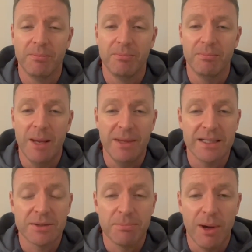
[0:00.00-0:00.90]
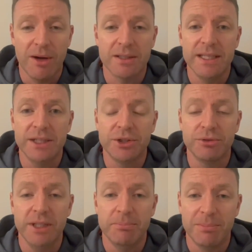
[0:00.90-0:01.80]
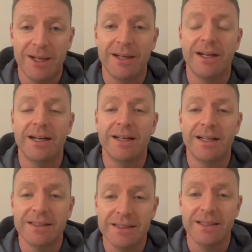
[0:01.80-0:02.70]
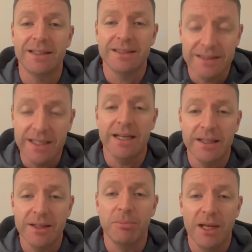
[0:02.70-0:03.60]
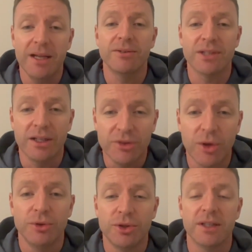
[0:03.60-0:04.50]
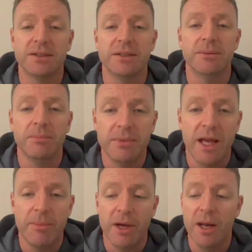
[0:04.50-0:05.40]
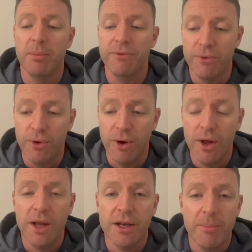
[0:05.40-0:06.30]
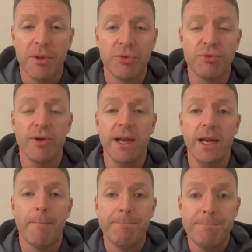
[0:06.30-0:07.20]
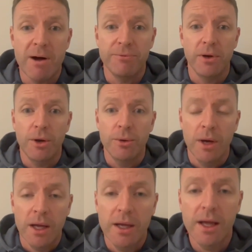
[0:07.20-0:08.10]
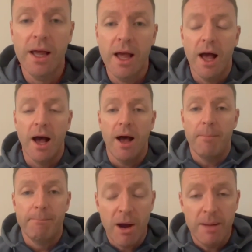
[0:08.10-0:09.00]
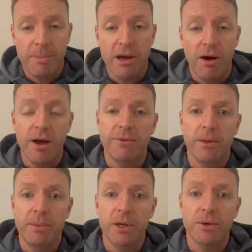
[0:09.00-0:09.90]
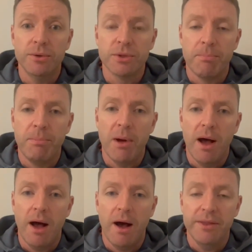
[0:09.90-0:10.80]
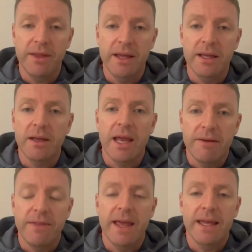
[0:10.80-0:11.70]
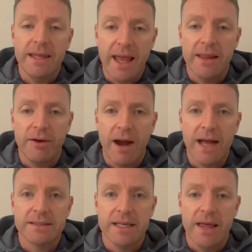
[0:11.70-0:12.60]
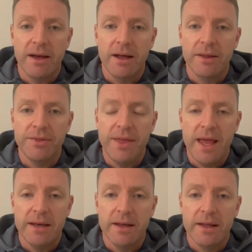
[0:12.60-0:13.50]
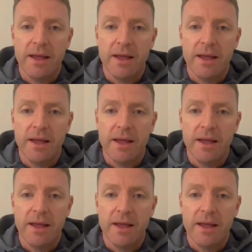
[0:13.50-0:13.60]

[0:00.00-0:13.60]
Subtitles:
Maybe that's past history, but until I see it in the playoffs, I don't trust them. They're my number 4. Number 3, Buffalo. Might be high for the Bills, but I think if they get their act together, then